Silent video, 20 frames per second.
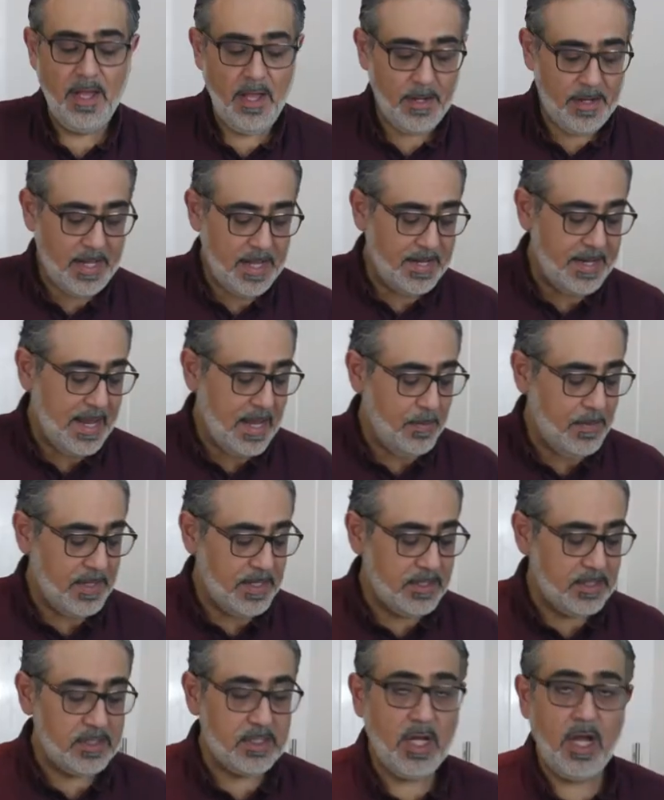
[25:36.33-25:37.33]
Okay, now we
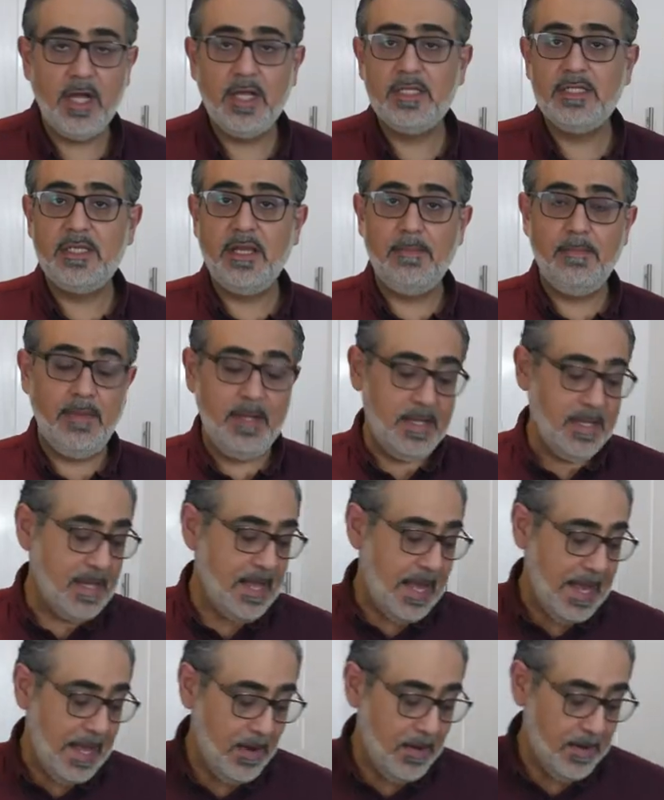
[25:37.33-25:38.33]
can start assembling
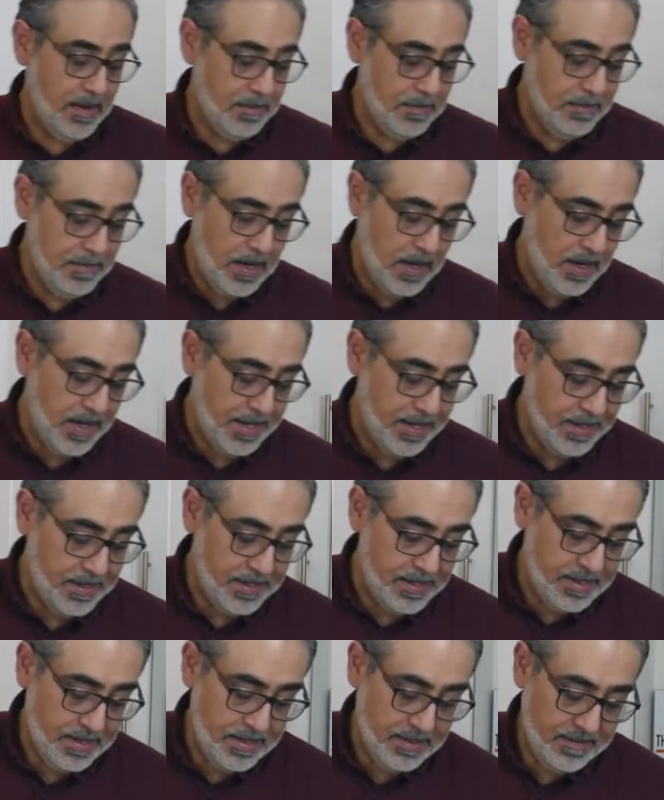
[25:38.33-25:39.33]
our pie.
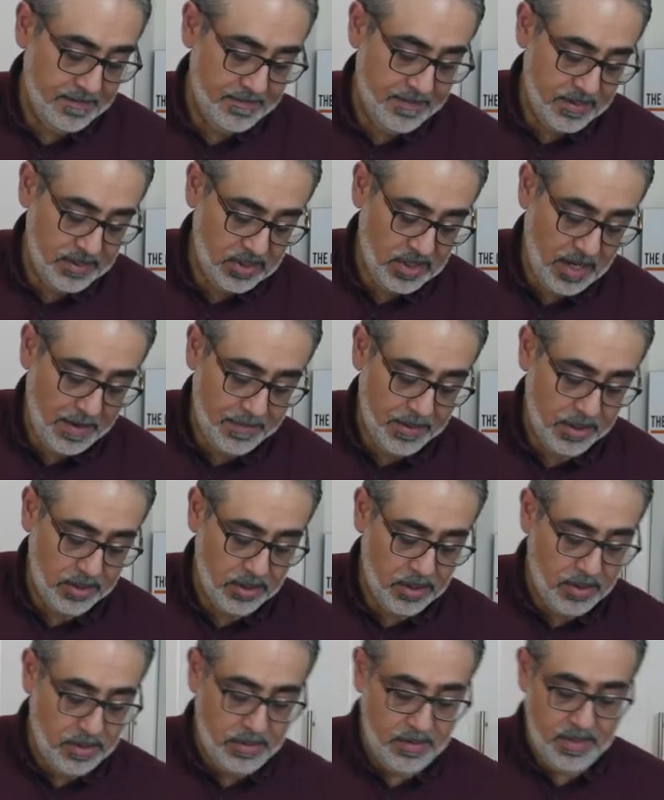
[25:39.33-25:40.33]
First thing I'm going to
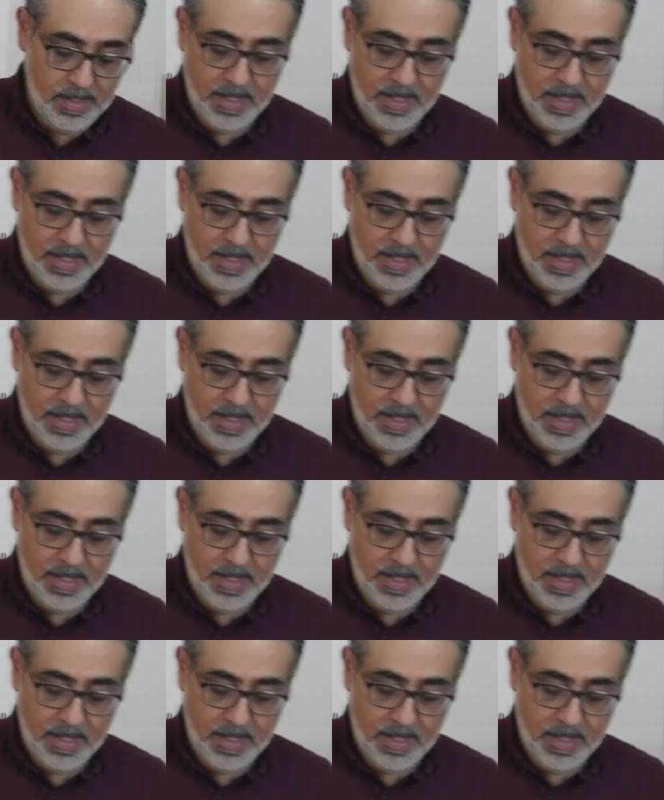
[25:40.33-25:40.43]
do